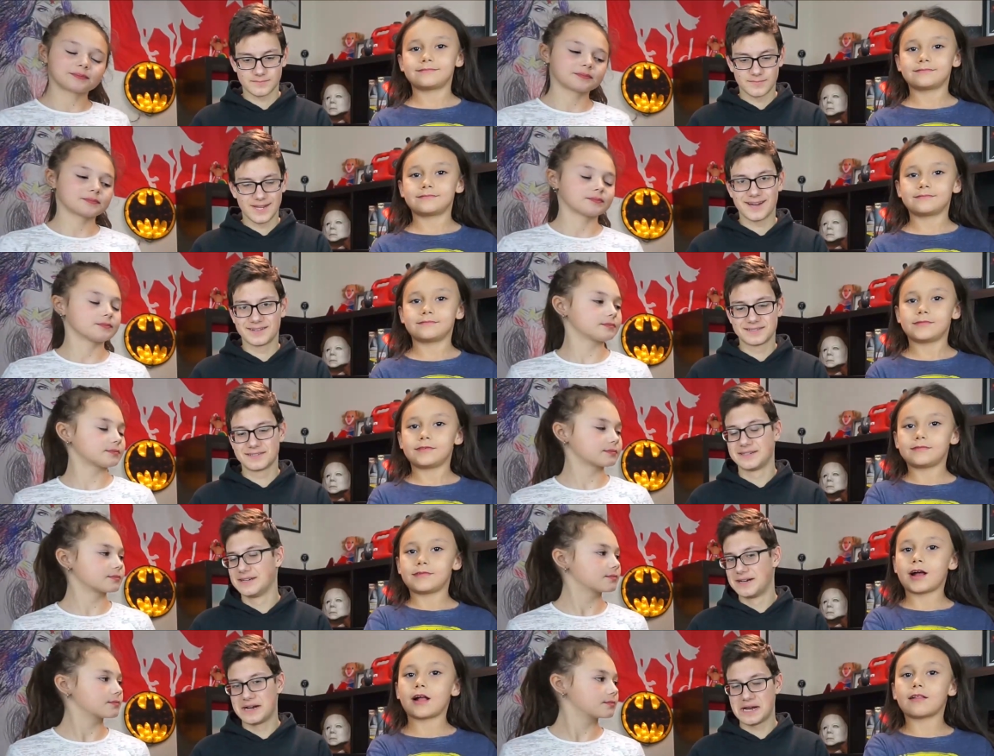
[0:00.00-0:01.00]
Speaker 1: yeah.
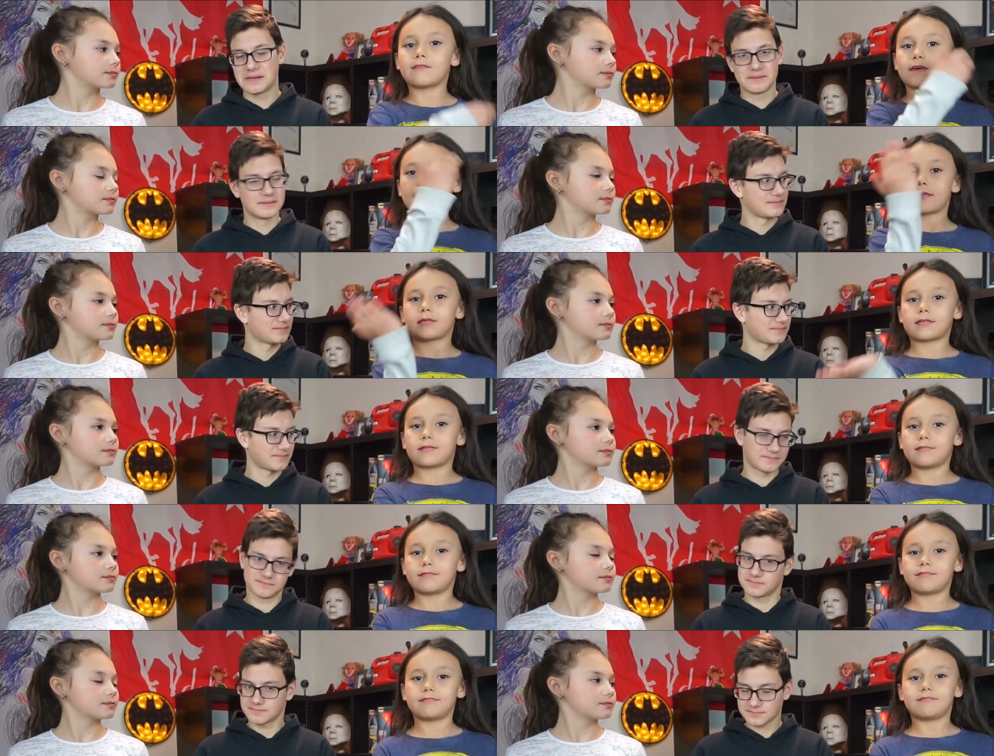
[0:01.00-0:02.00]
All uh, of us.
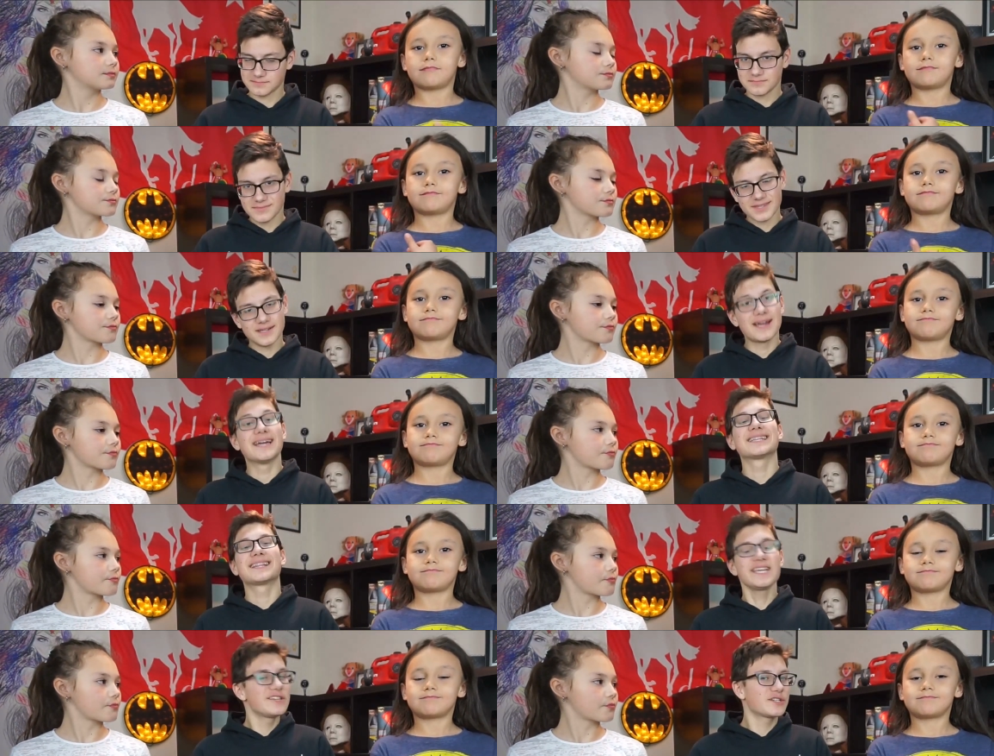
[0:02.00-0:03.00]

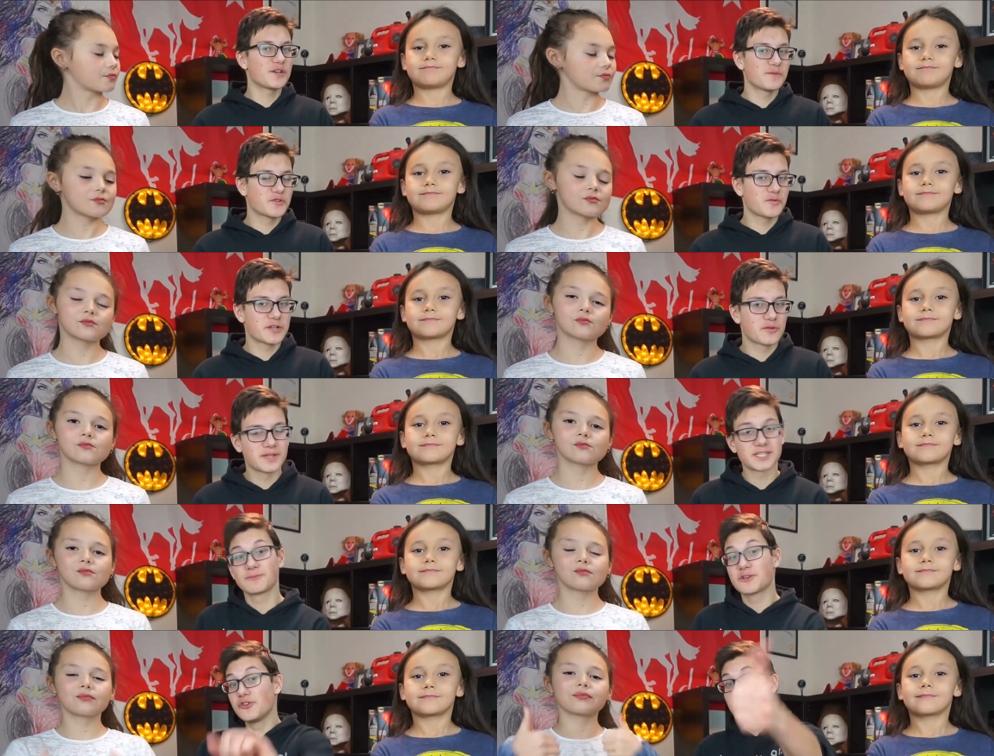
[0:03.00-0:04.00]
Thank you so much for watching with us.
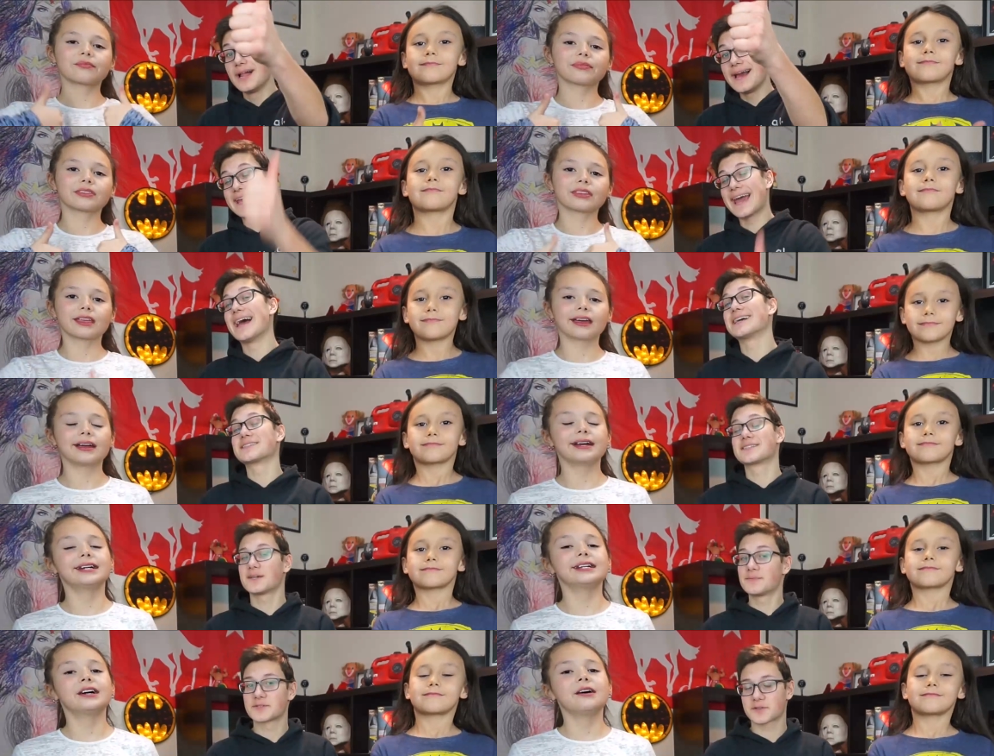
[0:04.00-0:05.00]
Make sure you like and
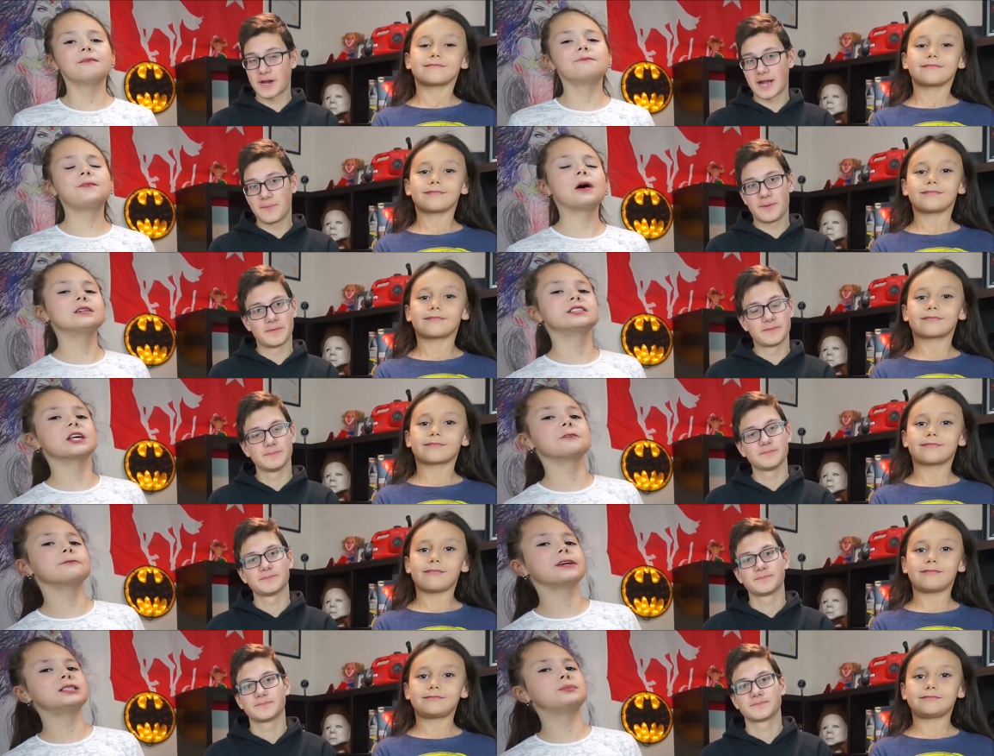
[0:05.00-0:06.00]
subscribe.
Speaker 2: Also on
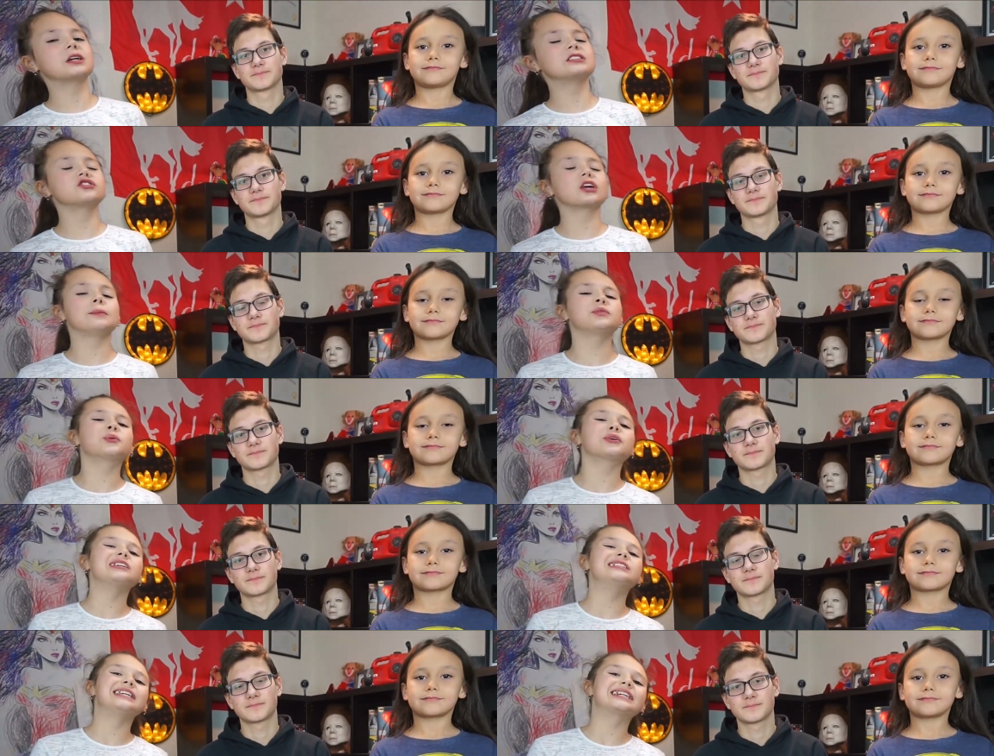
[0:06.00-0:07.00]
Facebook, Instagram,
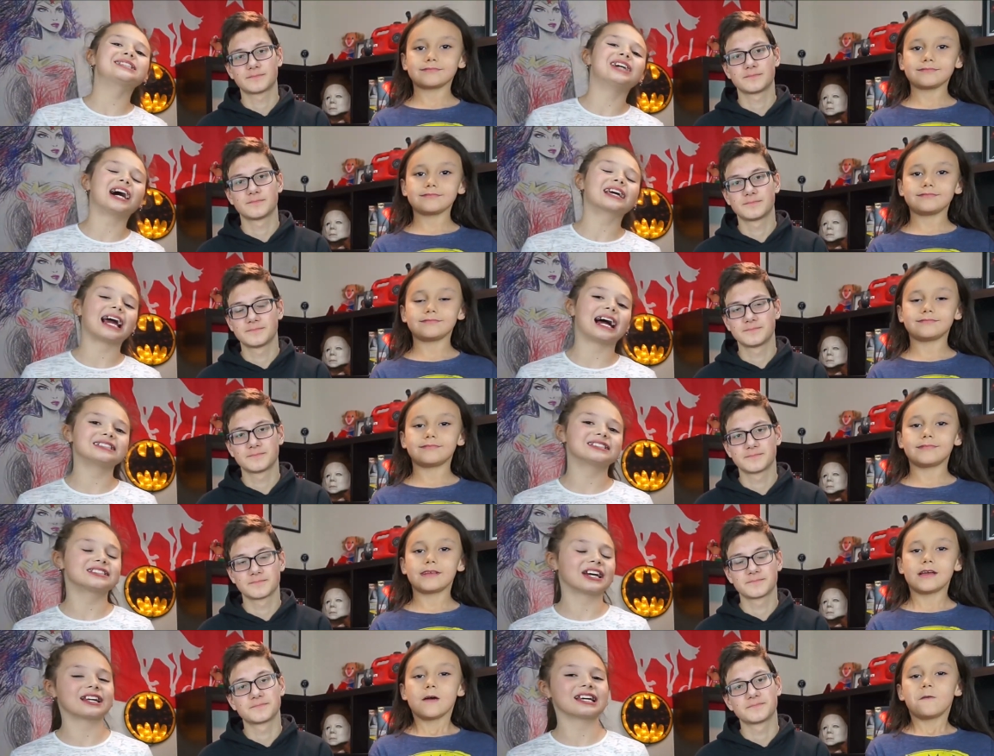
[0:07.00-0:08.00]
Twitter, TikTok, and
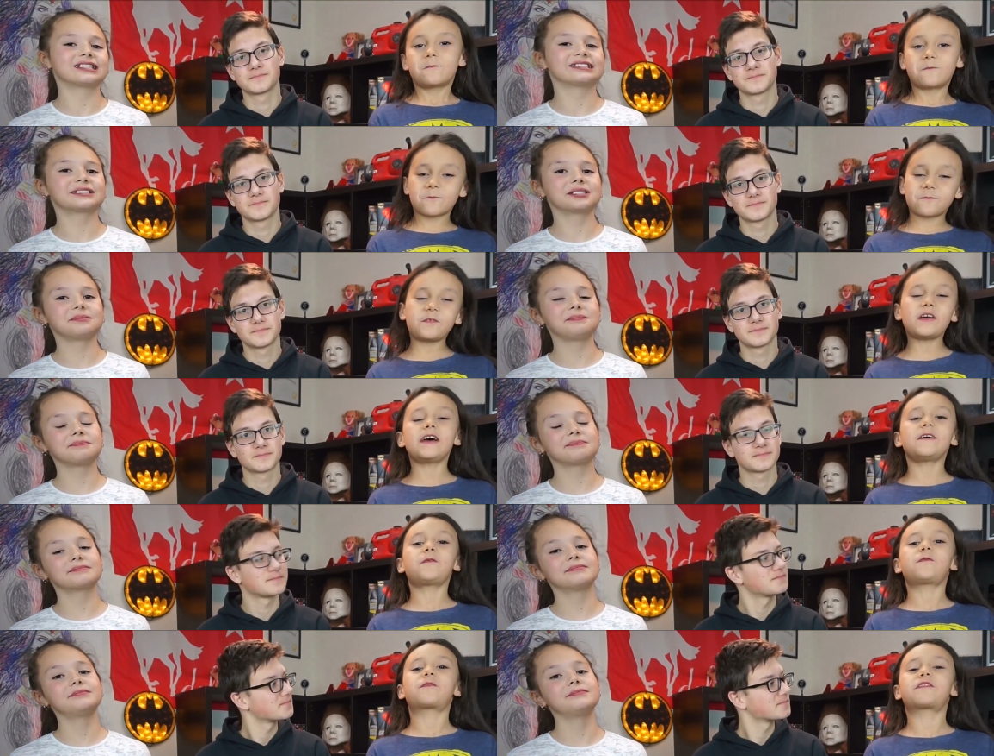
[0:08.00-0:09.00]
status.
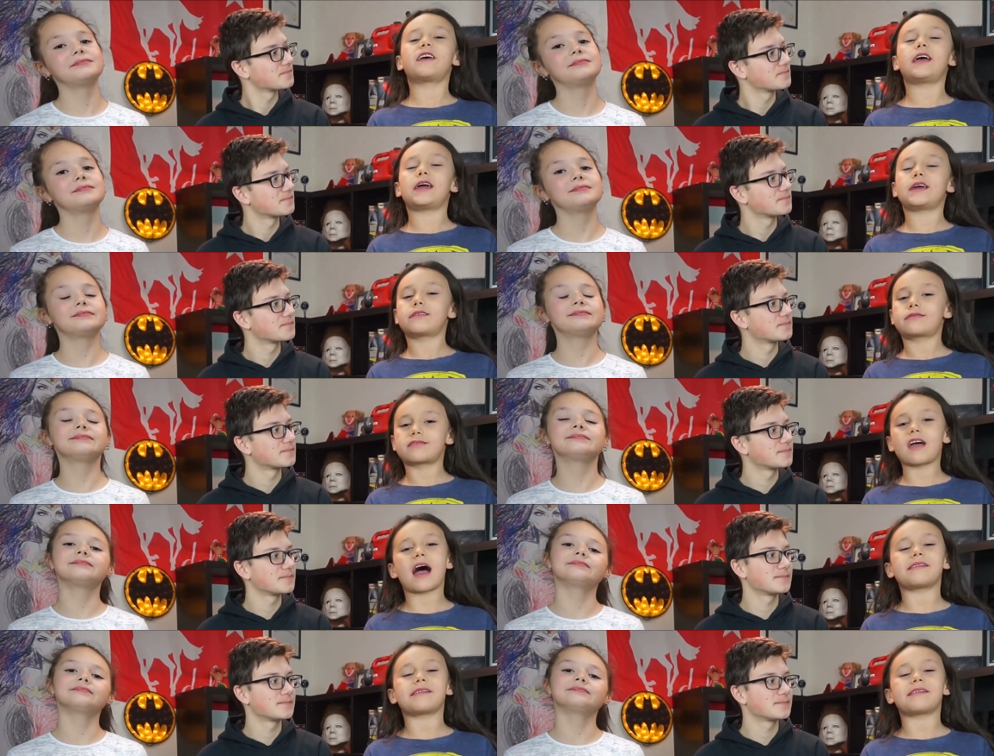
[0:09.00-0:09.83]
fifty-seven